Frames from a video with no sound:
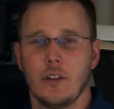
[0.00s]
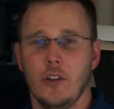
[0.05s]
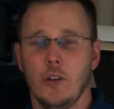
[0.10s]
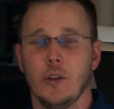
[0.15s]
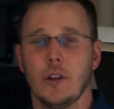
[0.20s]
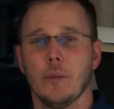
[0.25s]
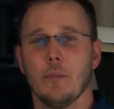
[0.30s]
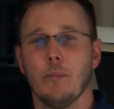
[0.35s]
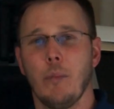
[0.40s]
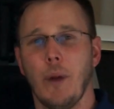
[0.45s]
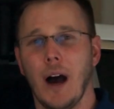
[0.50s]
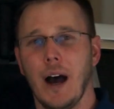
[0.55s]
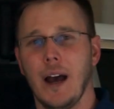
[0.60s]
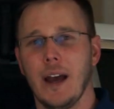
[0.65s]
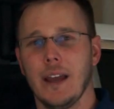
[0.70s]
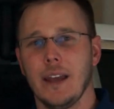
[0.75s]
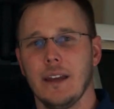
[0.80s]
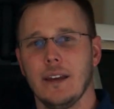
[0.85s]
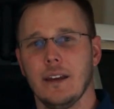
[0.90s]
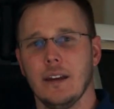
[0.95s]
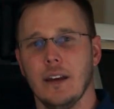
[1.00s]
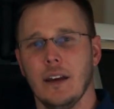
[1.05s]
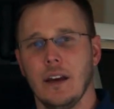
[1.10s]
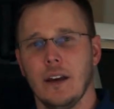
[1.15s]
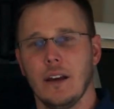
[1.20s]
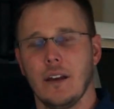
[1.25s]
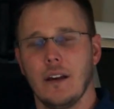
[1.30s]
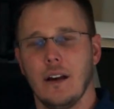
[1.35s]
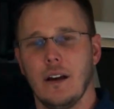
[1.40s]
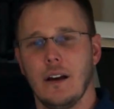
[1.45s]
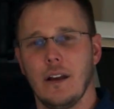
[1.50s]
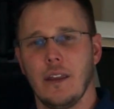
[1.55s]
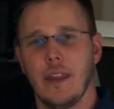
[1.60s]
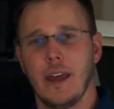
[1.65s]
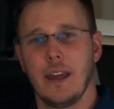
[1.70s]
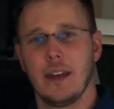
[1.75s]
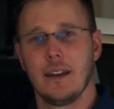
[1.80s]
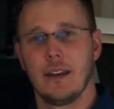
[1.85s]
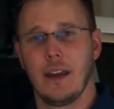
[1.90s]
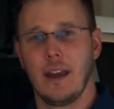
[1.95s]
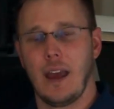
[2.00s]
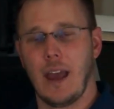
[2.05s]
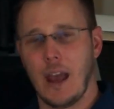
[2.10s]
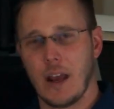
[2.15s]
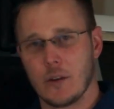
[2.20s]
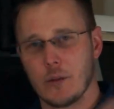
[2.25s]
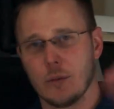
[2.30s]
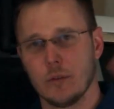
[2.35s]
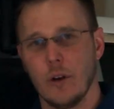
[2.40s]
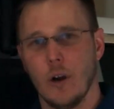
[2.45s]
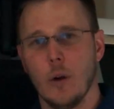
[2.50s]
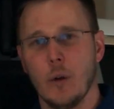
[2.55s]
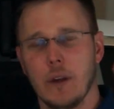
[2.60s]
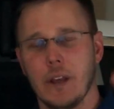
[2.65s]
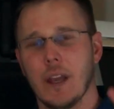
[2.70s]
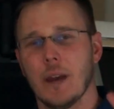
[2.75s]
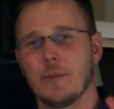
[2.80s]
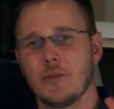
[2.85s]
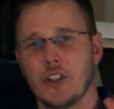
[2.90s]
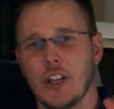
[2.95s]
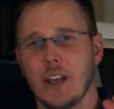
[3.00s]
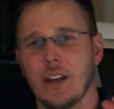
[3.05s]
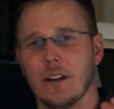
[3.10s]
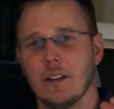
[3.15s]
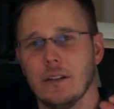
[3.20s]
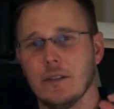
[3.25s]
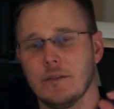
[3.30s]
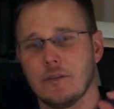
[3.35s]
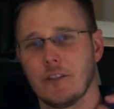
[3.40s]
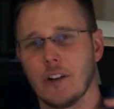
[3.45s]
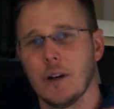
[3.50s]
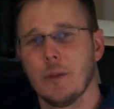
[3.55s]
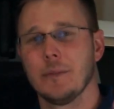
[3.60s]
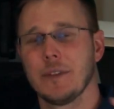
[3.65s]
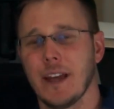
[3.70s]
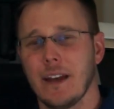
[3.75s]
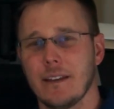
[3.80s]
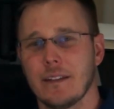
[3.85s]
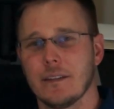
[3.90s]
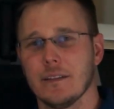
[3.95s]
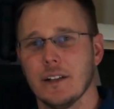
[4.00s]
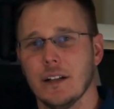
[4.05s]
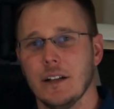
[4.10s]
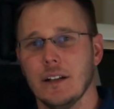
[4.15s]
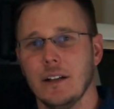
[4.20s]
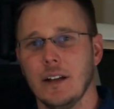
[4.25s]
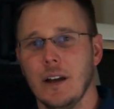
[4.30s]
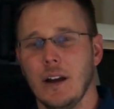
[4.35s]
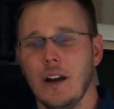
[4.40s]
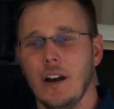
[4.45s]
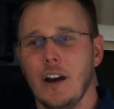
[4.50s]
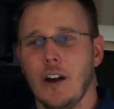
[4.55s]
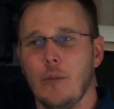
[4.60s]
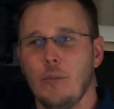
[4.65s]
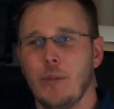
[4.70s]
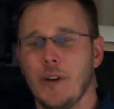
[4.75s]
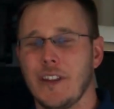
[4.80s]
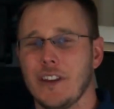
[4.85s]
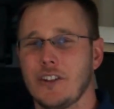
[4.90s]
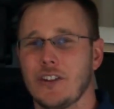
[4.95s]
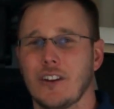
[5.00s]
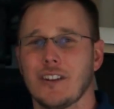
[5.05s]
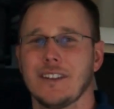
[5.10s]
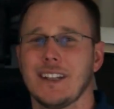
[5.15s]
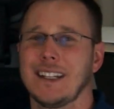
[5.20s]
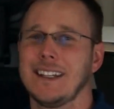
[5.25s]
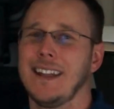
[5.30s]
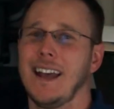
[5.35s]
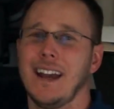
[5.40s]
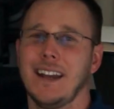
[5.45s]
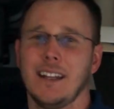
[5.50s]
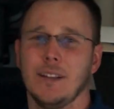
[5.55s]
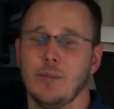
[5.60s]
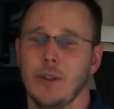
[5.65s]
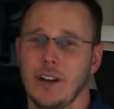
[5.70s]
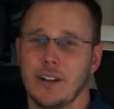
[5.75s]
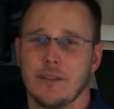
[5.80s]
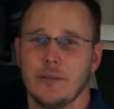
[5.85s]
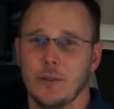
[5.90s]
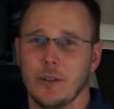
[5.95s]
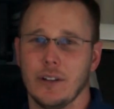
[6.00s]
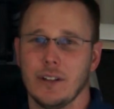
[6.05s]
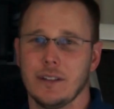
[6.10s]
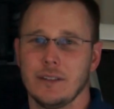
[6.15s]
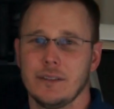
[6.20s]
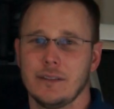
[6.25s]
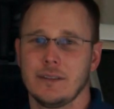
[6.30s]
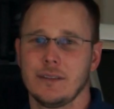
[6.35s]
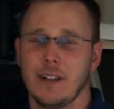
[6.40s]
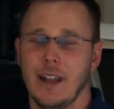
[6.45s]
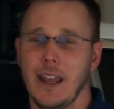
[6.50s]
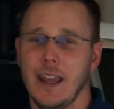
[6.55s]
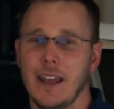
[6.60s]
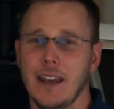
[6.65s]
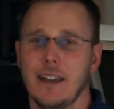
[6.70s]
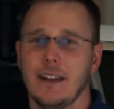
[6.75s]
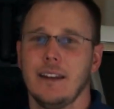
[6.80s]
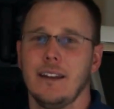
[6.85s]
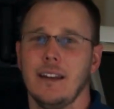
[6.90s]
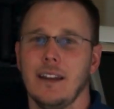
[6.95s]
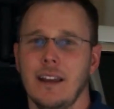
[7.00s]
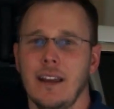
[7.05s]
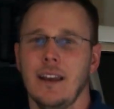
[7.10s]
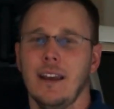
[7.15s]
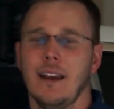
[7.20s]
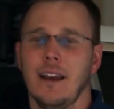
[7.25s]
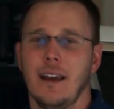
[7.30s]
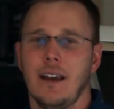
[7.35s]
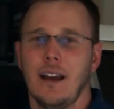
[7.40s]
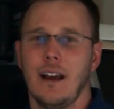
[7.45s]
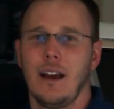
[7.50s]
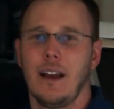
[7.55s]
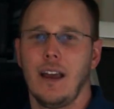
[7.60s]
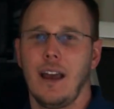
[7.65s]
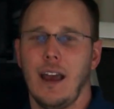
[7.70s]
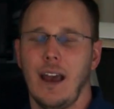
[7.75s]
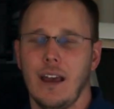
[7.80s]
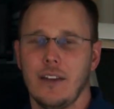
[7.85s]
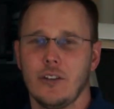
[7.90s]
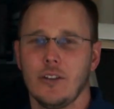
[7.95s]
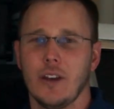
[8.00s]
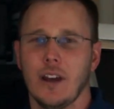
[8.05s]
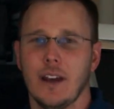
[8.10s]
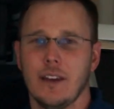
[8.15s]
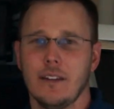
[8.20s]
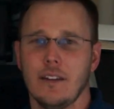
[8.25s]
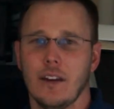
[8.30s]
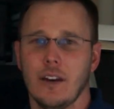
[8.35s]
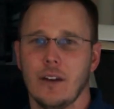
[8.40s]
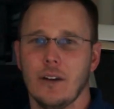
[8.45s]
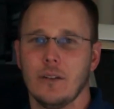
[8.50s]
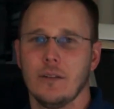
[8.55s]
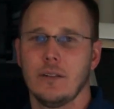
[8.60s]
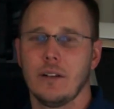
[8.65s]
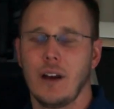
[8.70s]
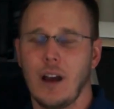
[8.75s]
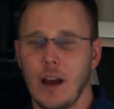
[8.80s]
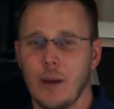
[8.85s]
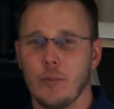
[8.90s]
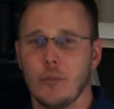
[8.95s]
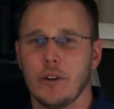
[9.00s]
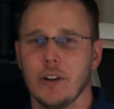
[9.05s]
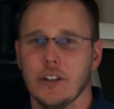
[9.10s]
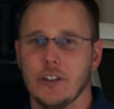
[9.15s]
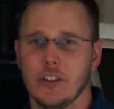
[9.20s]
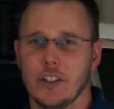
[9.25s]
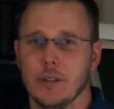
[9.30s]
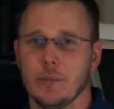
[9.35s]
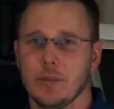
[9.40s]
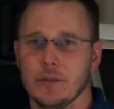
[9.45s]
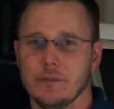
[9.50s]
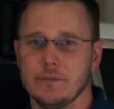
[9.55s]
You can buy uh, that actual OEM channel from Tesla, but they charge like 90 bucks for it. And as you guys know, I'm pretty cheap.